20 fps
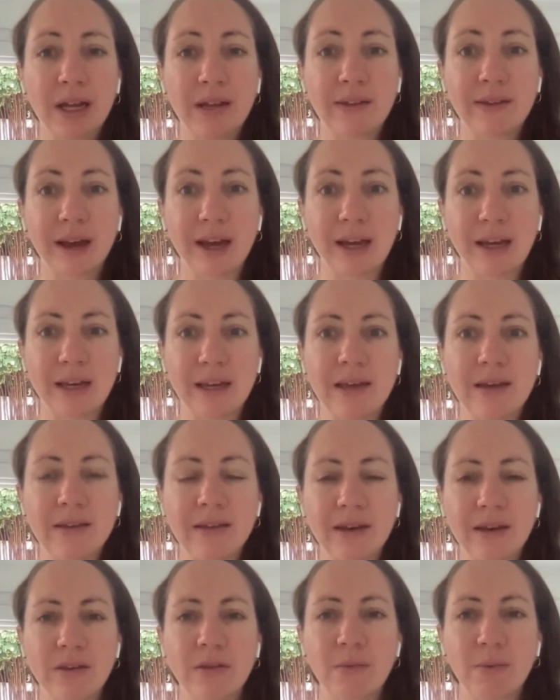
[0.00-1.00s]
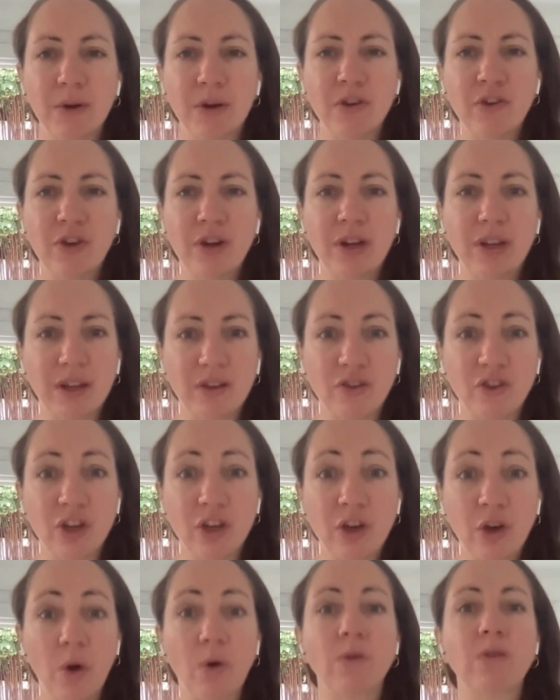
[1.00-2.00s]
gets ideas and inspiration and then she
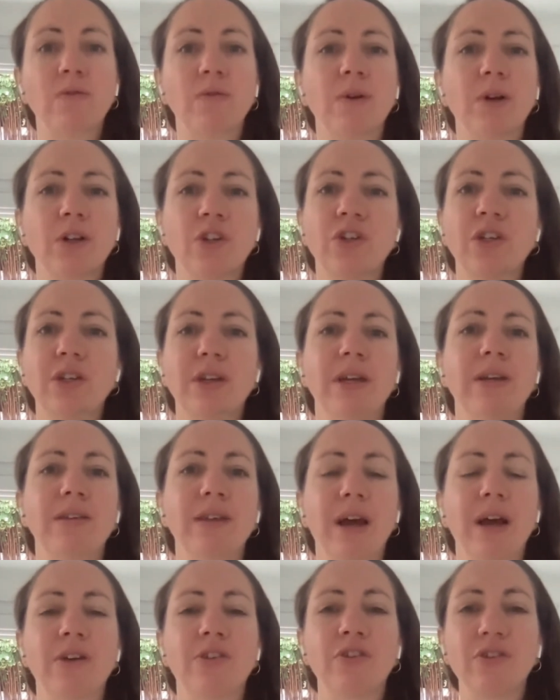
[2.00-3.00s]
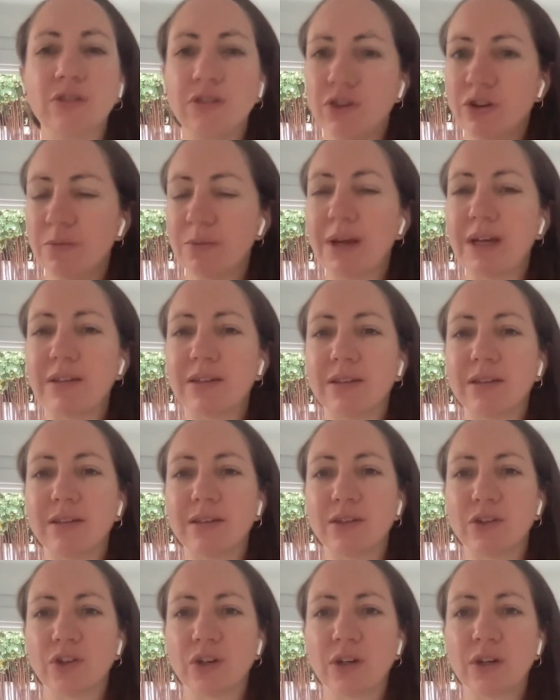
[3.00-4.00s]
goes for it. She takes action, she makes
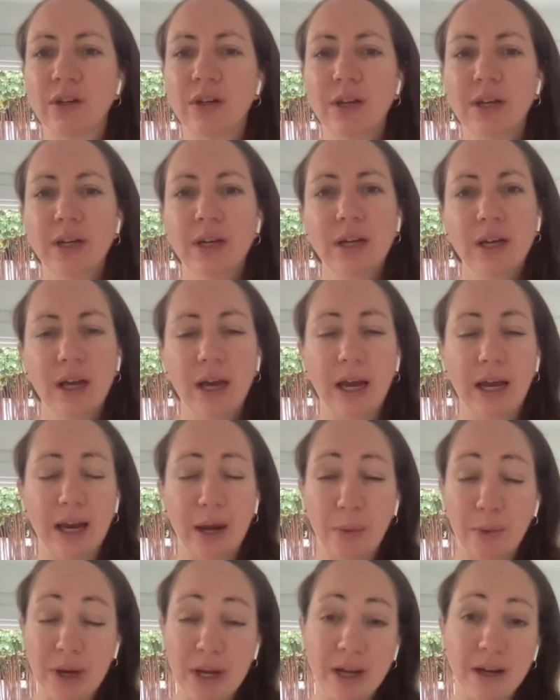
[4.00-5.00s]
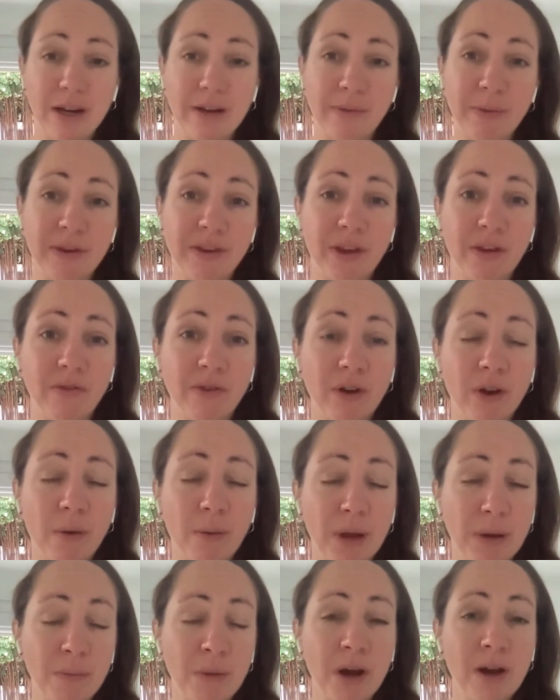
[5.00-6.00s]
decision. And I recognize myself
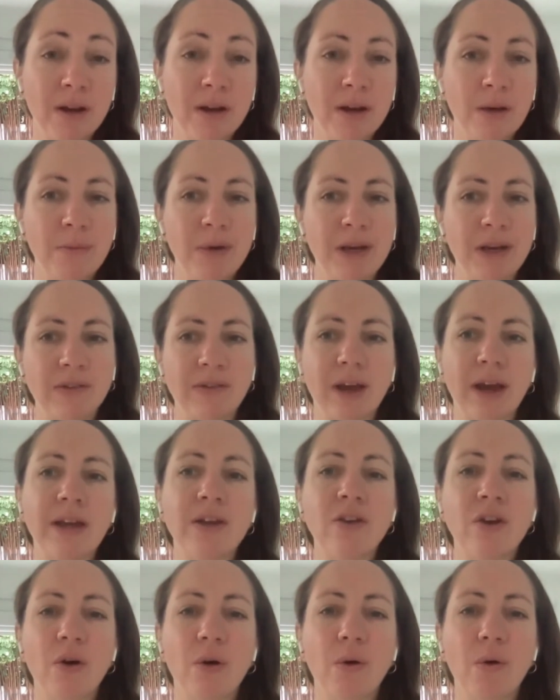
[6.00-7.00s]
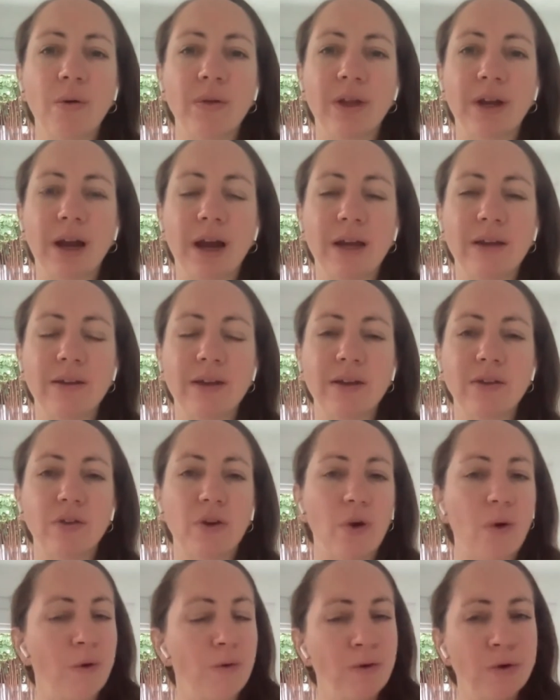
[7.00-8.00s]
in Monica because I know that I tend
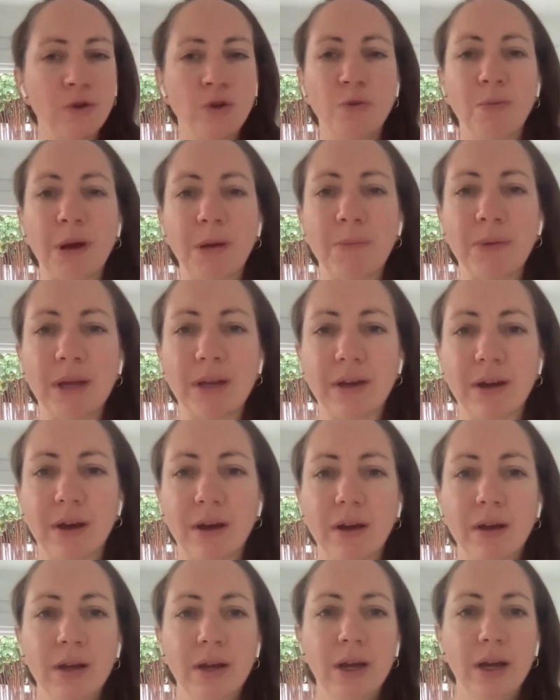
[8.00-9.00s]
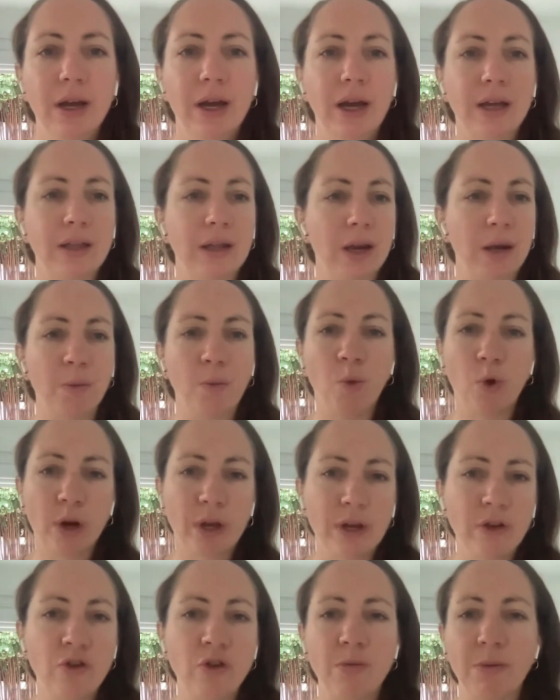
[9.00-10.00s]
to overdo my pitta and then I'm
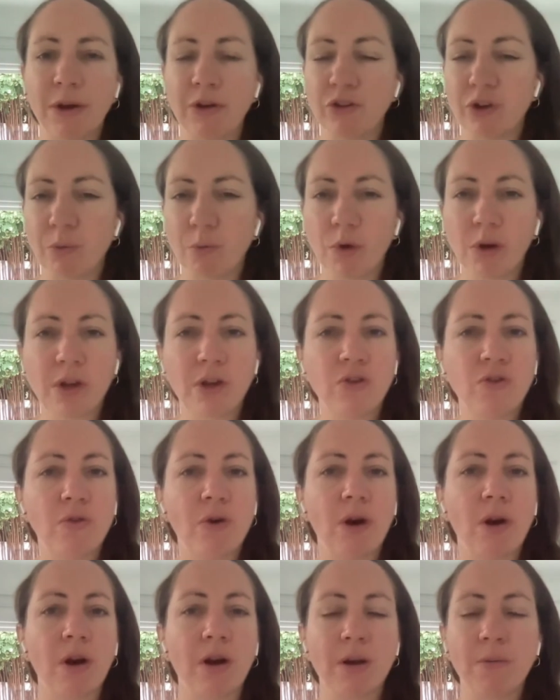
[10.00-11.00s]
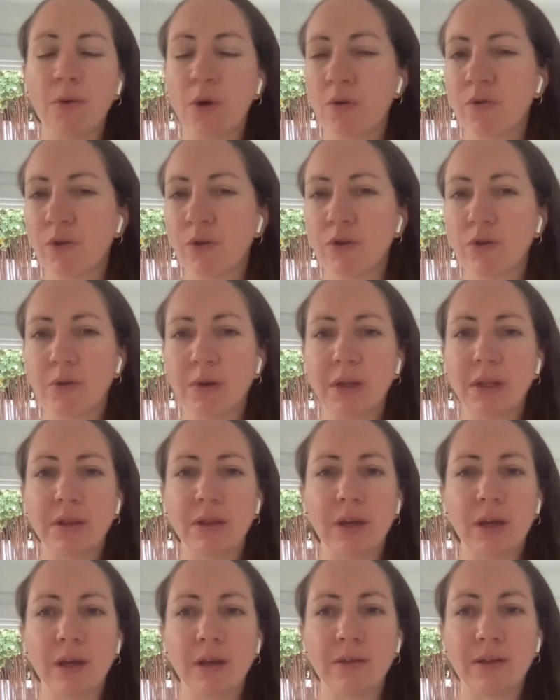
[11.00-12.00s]
working too much, I'm working too hard, I'm overdoing
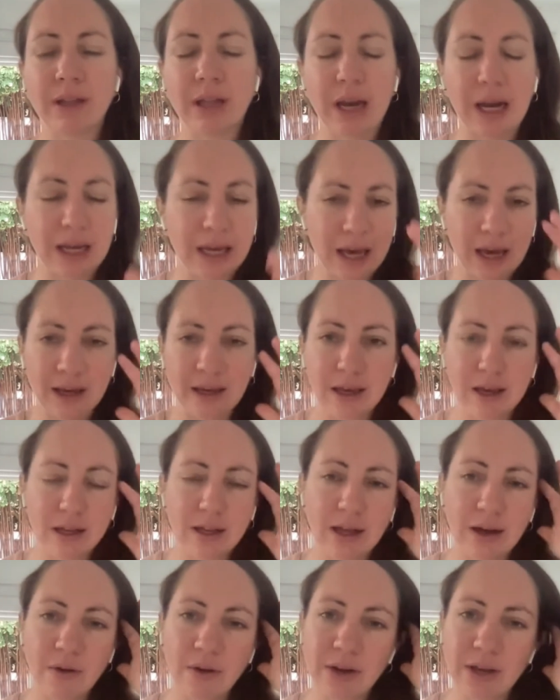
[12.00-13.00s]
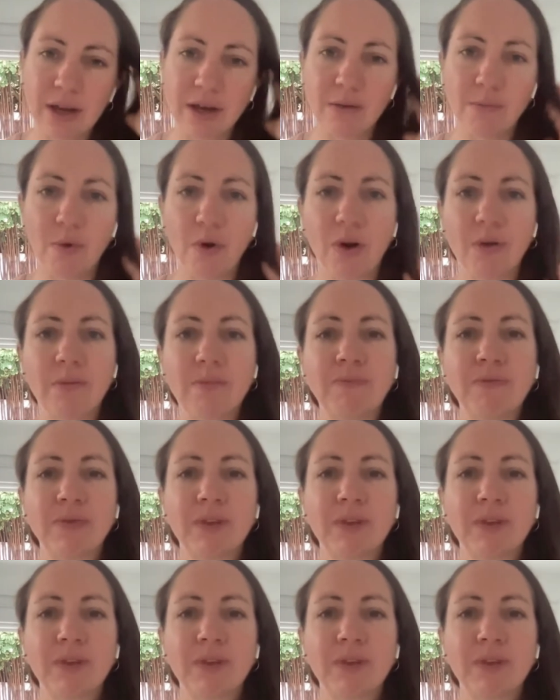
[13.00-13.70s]
things, and then I can't get clarity anymore.